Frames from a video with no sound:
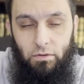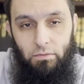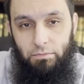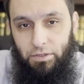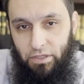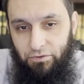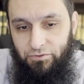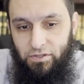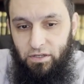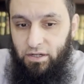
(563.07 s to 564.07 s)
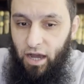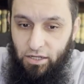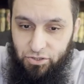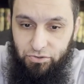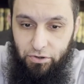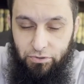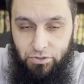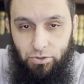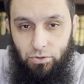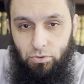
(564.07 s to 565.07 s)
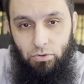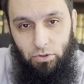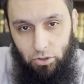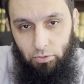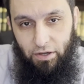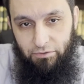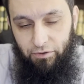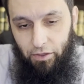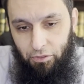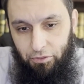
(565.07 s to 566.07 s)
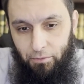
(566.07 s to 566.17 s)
beliefs contrary to correct faith.